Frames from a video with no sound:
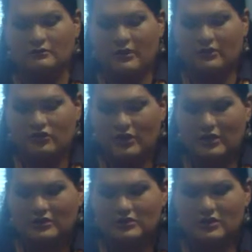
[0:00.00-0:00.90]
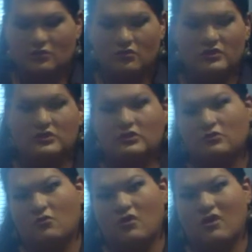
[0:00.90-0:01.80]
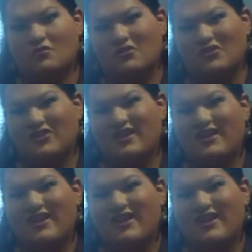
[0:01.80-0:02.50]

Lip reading: my things, and we'll continue on with